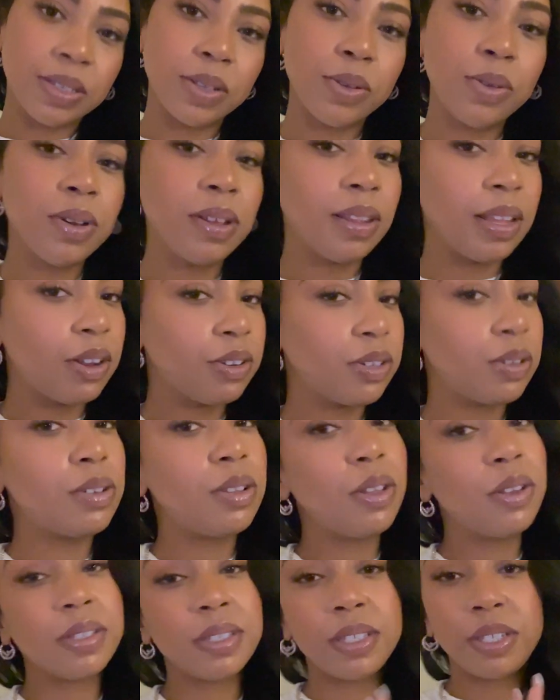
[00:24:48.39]
The hookah lounge don't
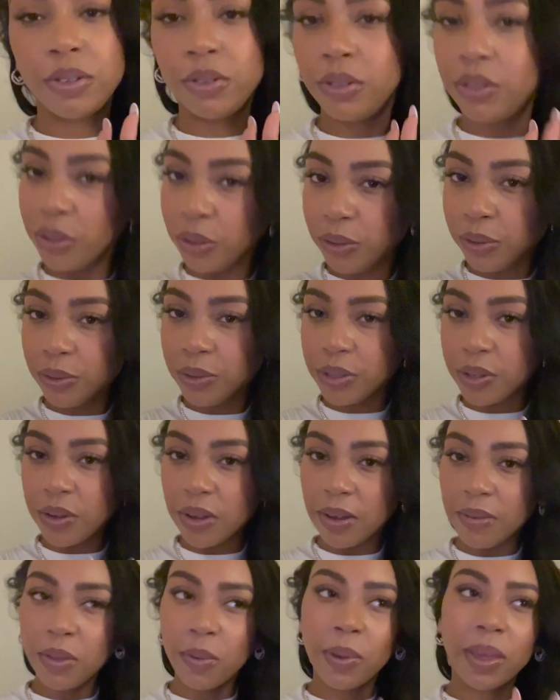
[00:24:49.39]
close until 2, so
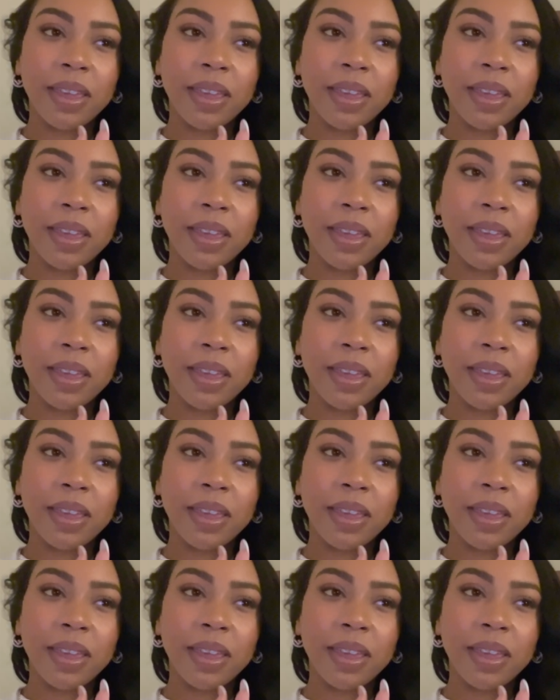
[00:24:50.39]
hopefully we